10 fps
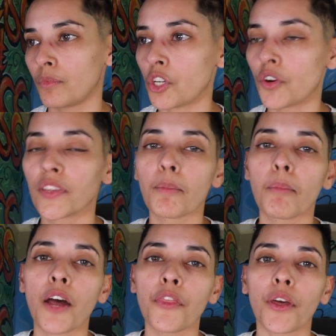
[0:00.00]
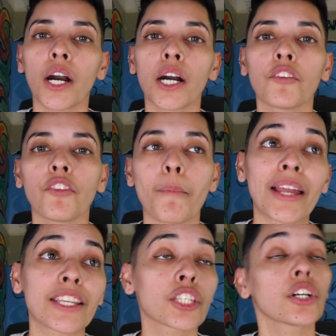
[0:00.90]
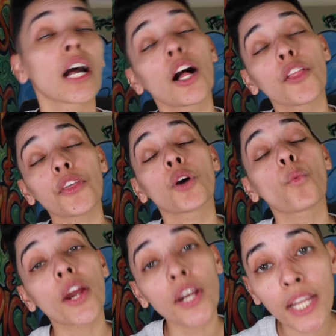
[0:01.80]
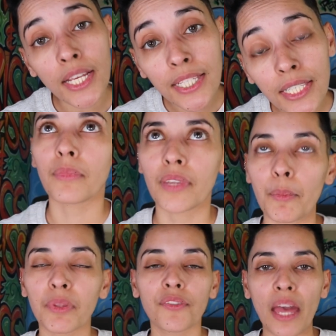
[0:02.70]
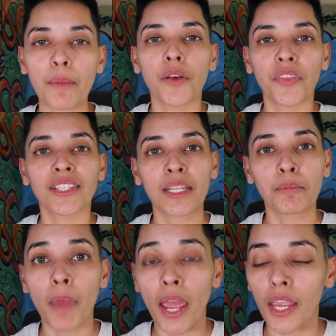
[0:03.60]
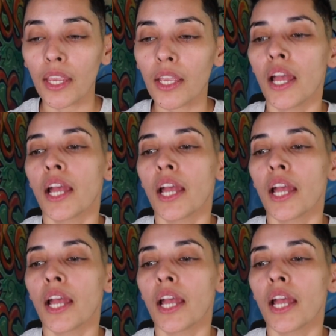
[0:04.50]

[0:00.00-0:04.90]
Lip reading: during the month of mental health awareness. And I believe that month is in May.